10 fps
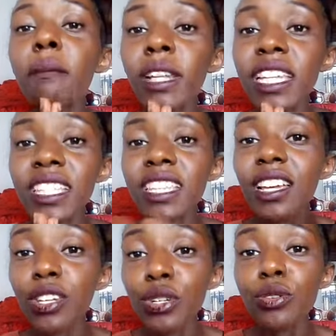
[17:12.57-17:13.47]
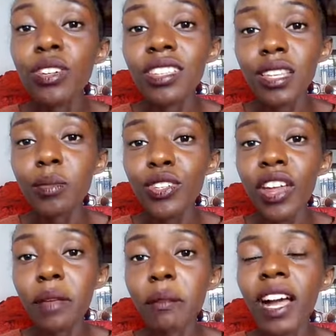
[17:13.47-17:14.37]
Please do
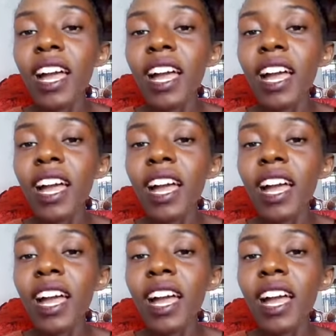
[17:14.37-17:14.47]
subscribe.